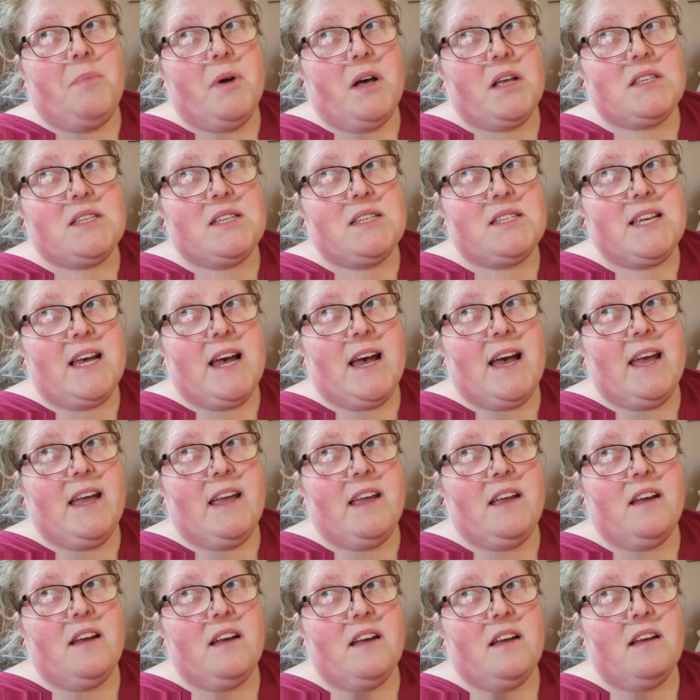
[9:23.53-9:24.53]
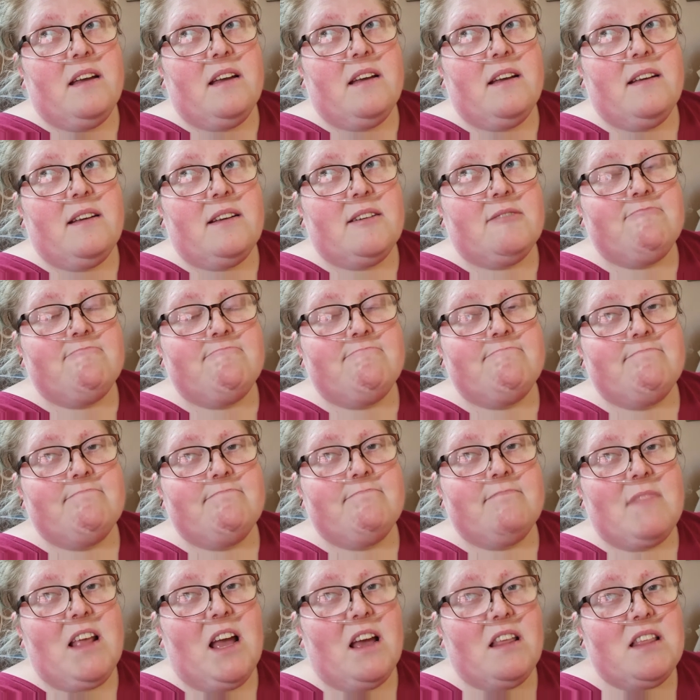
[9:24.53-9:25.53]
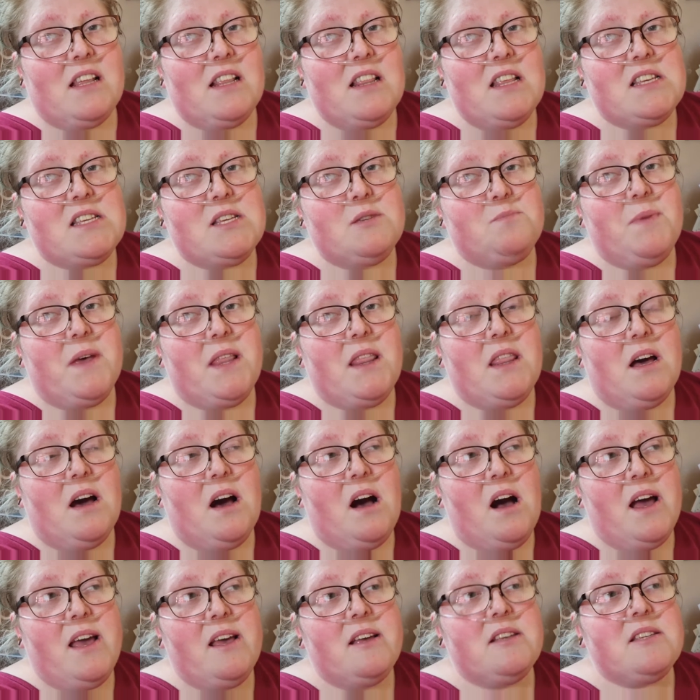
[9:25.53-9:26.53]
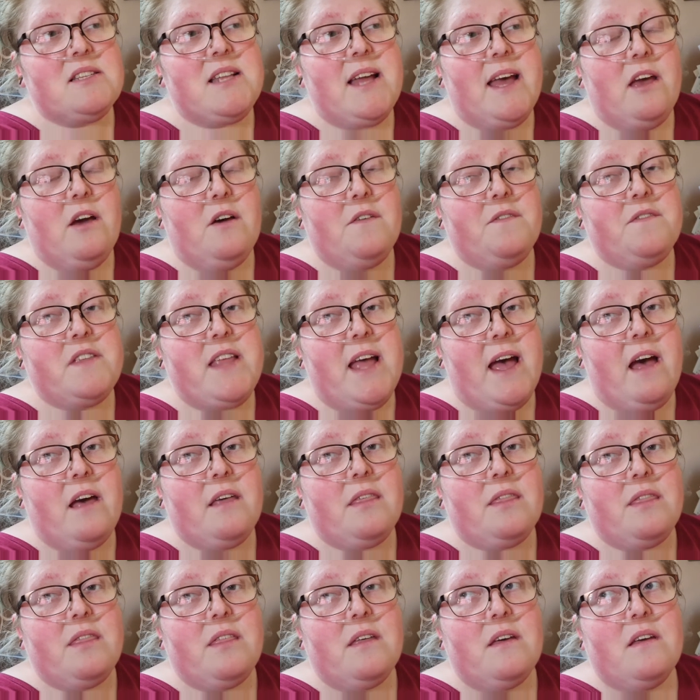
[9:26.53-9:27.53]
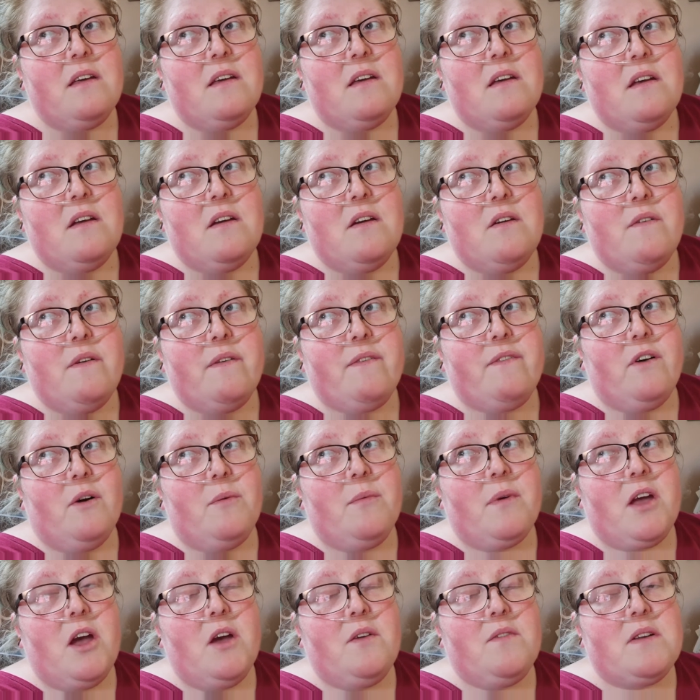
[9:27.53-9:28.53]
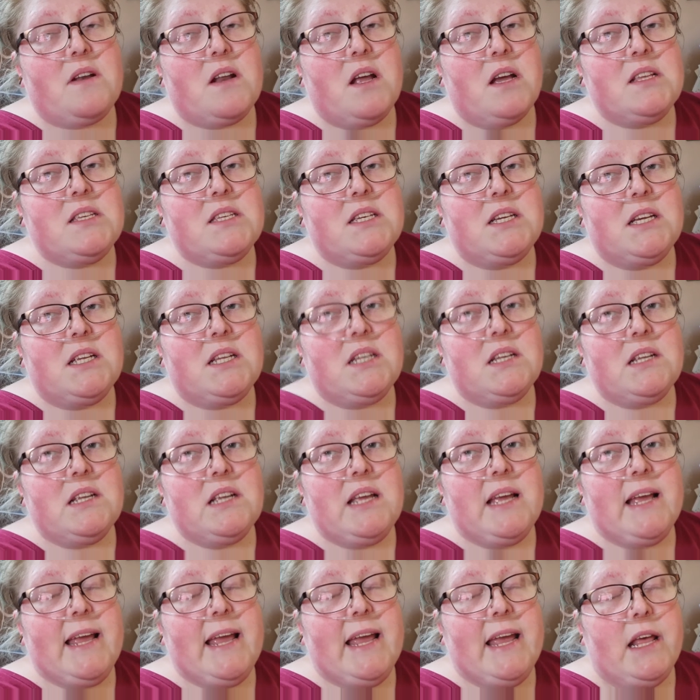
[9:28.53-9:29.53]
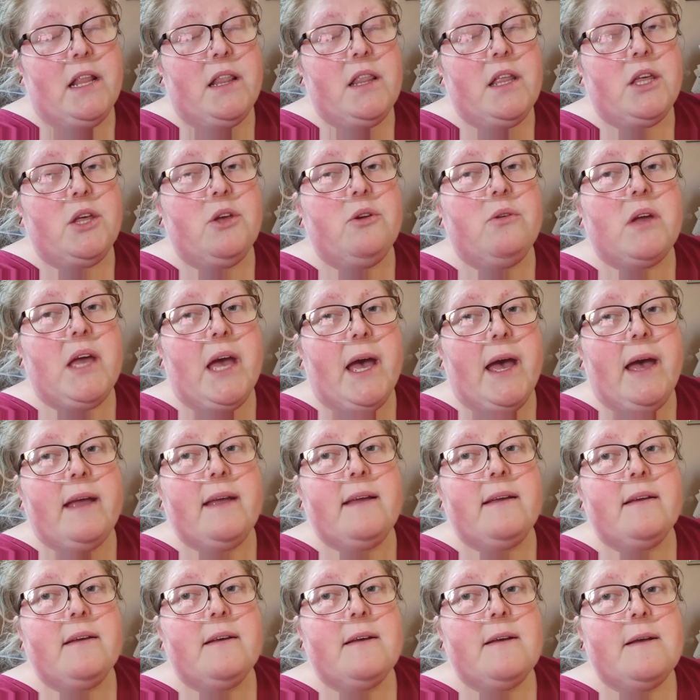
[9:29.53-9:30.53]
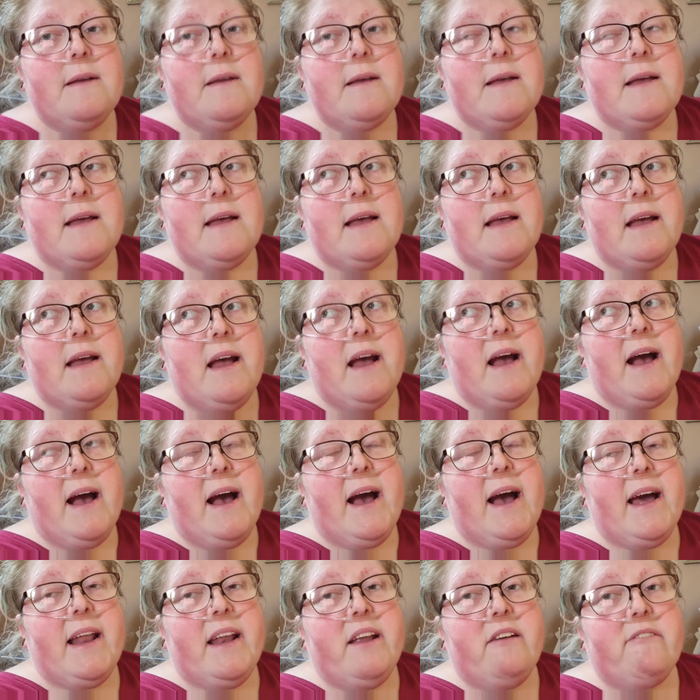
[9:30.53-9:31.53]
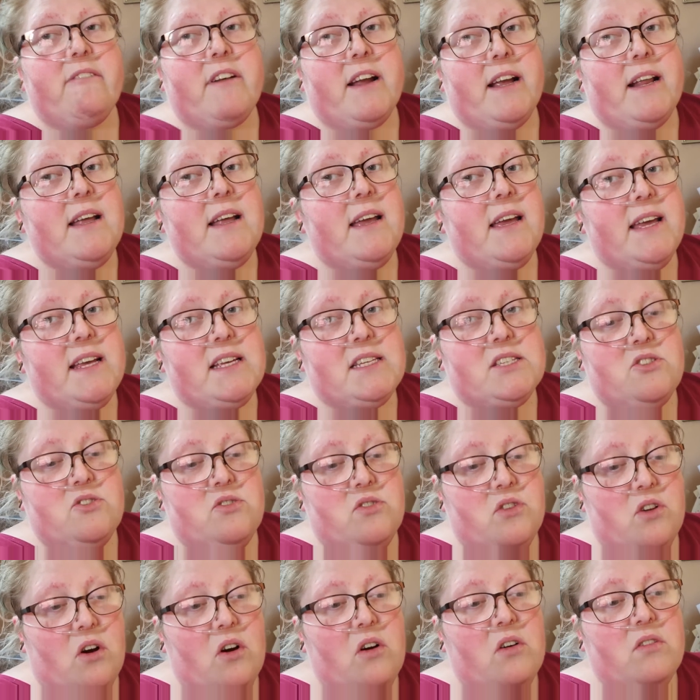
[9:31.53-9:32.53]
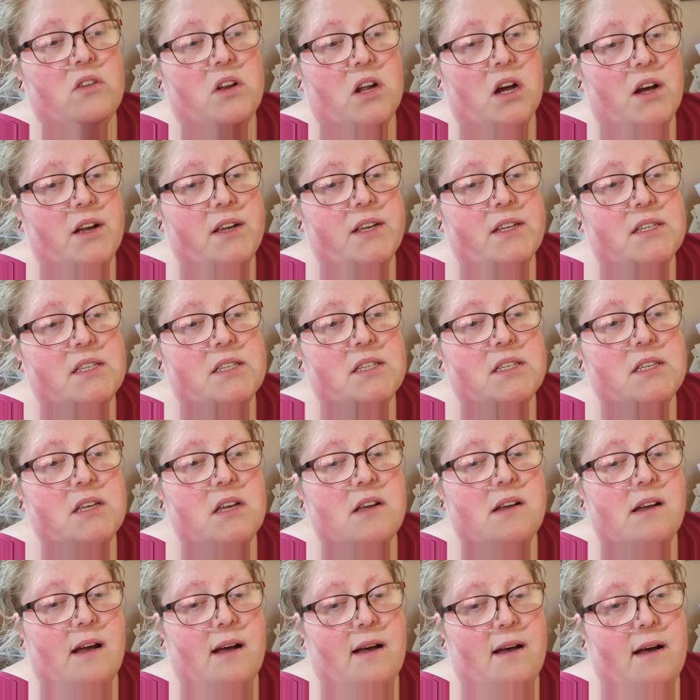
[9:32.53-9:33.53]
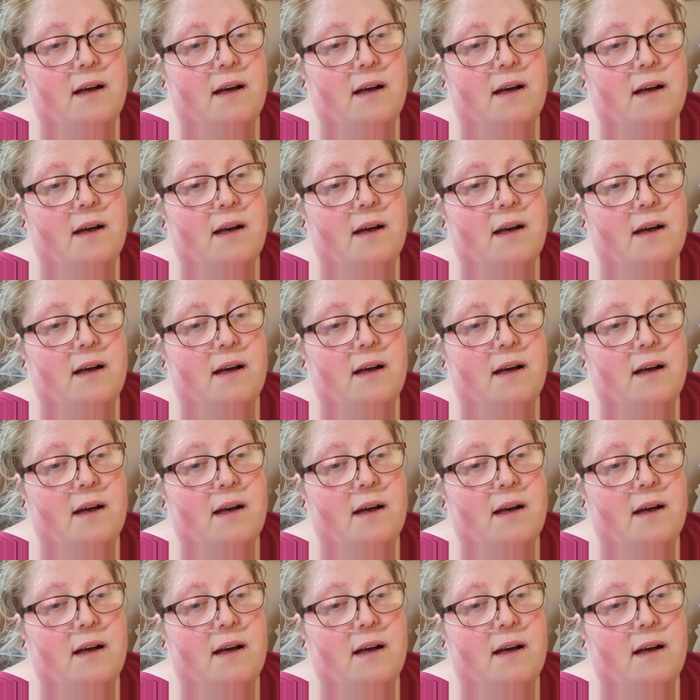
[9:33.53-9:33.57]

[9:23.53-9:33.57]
But today, I think this has been the highest day of death from COVID-19 in the UK, and it really is not nice.